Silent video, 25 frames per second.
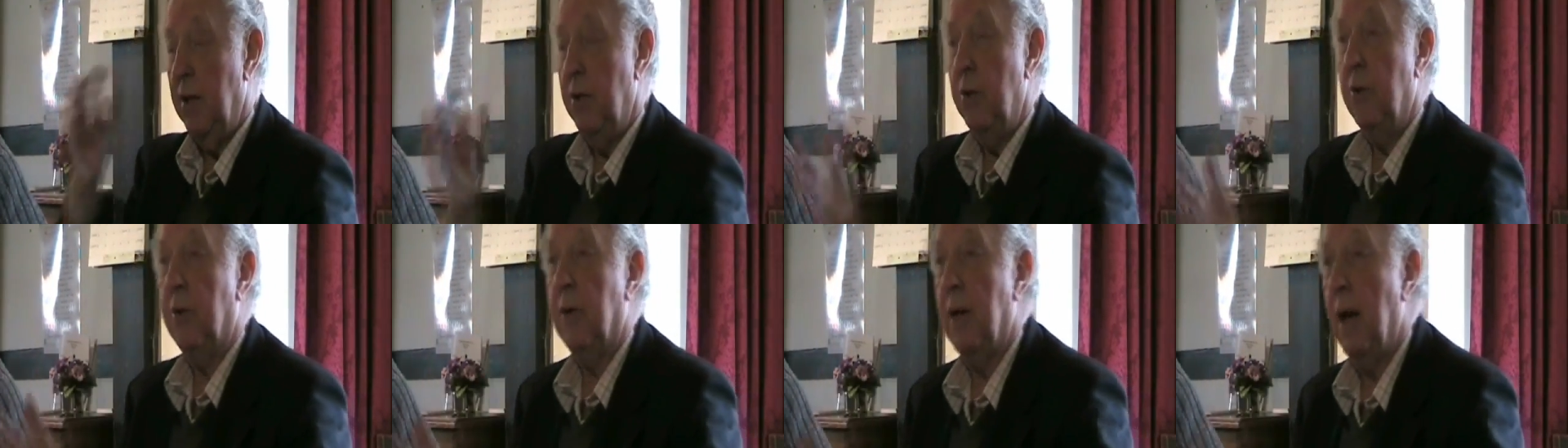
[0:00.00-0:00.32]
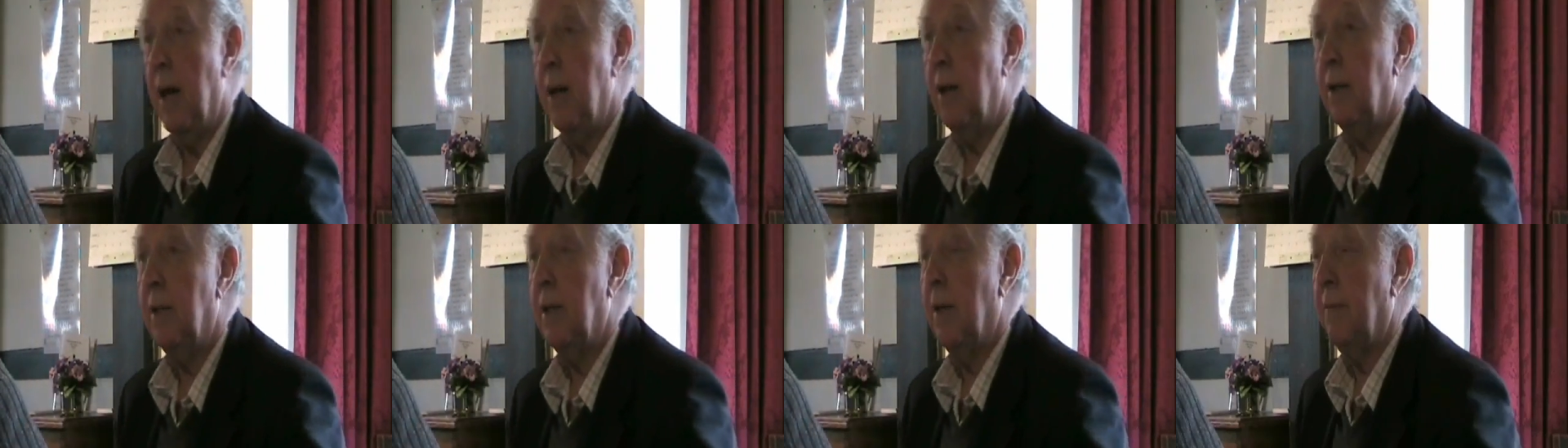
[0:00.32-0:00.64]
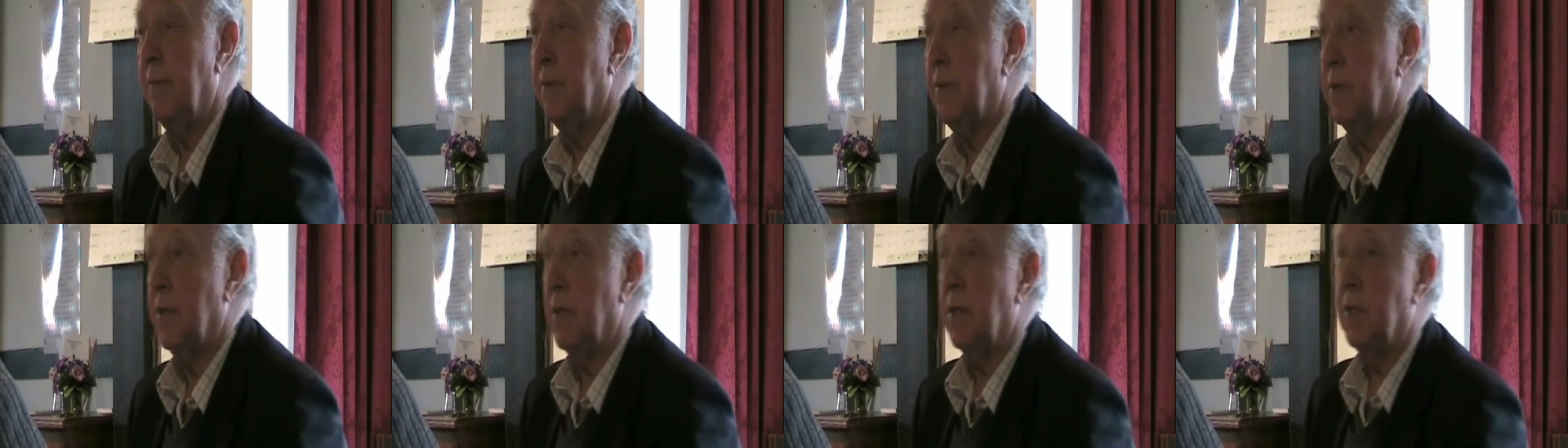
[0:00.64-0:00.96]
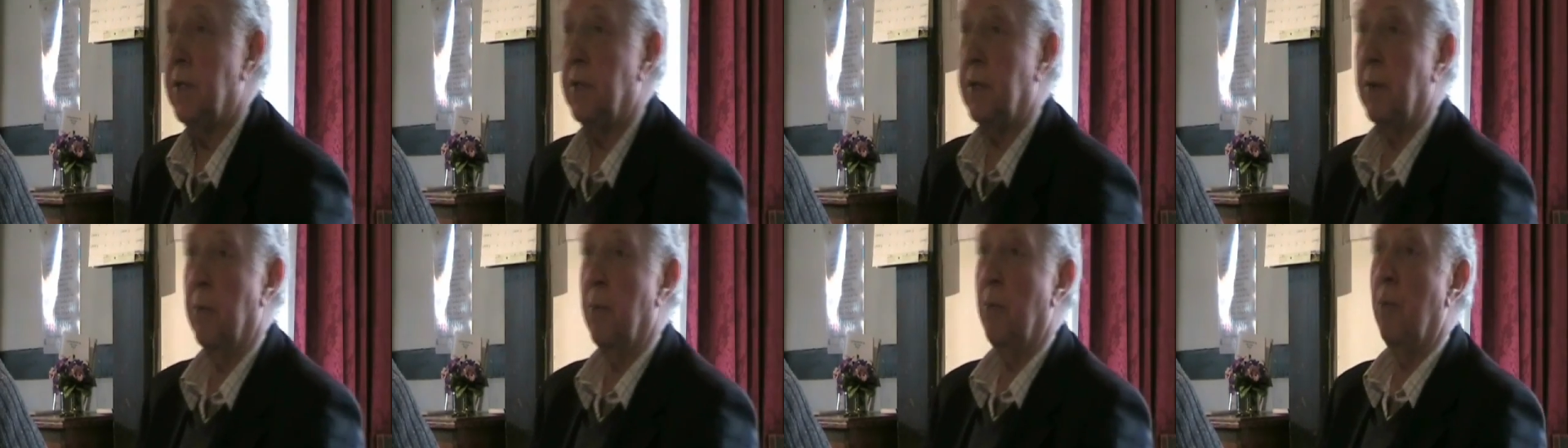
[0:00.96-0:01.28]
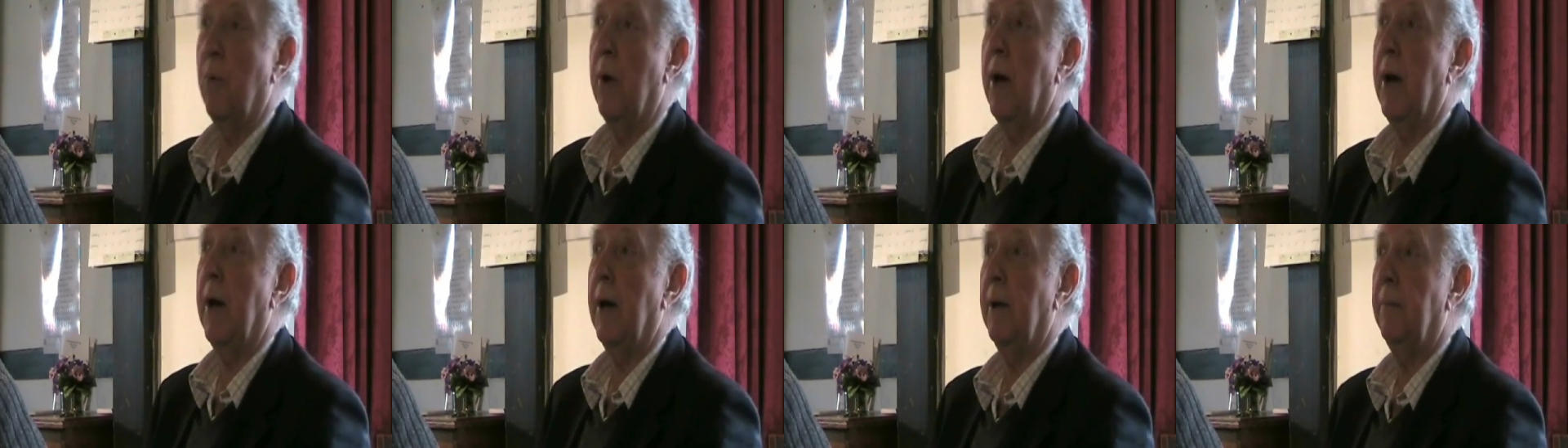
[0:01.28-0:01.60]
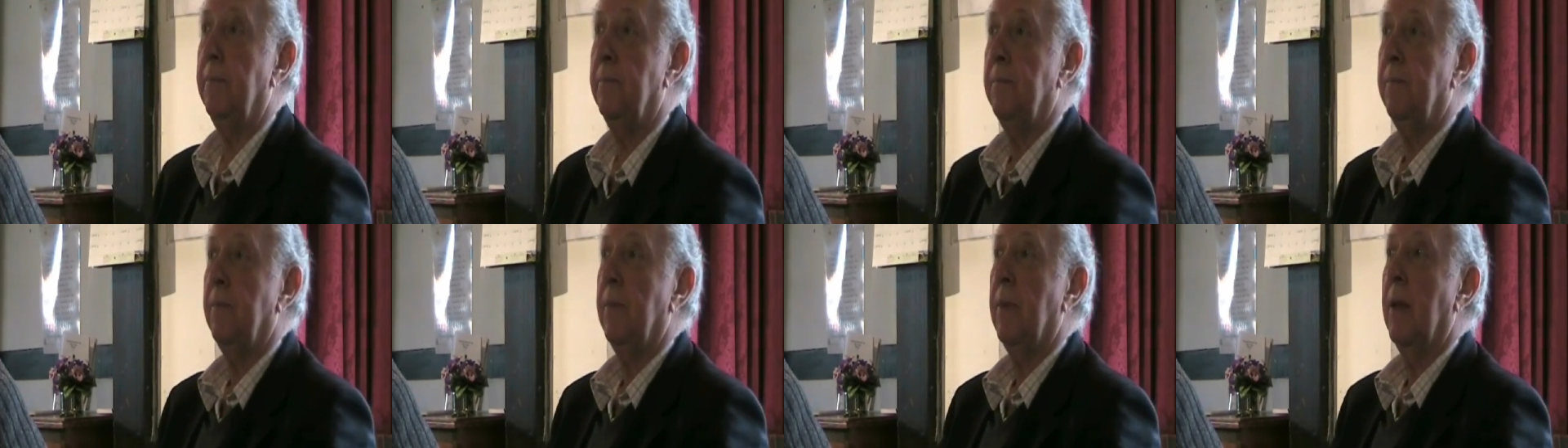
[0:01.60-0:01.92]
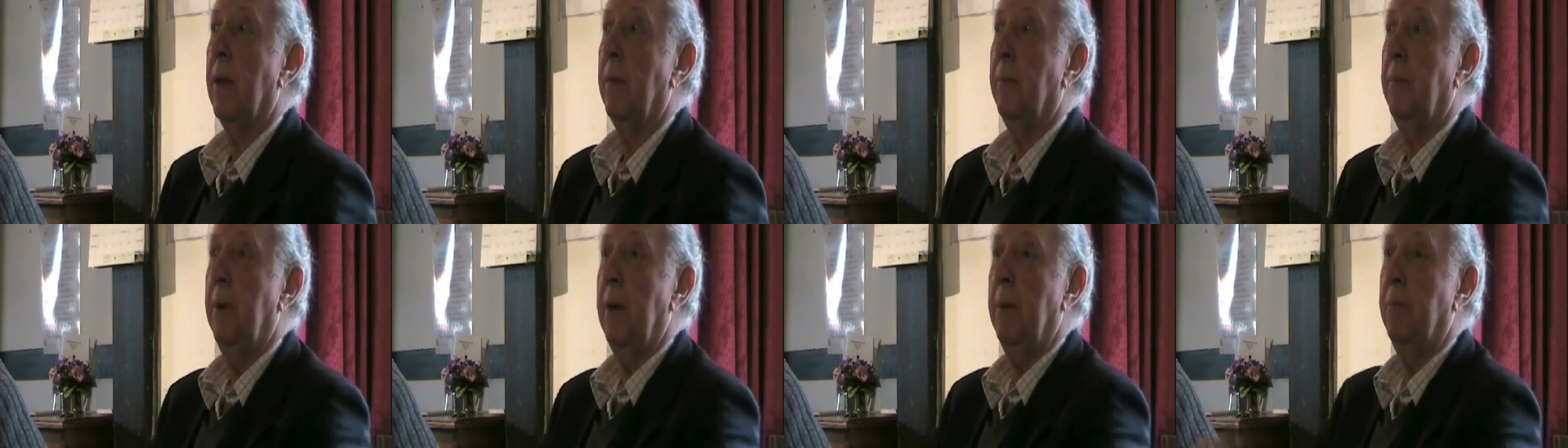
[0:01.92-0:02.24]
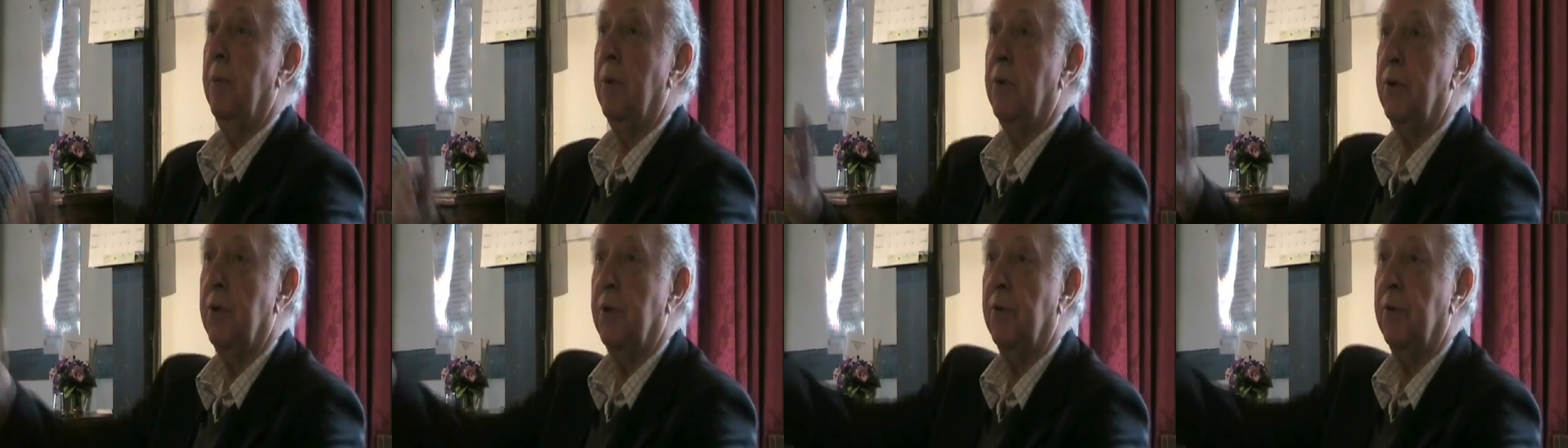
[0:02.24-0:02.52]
You cannot have a system where people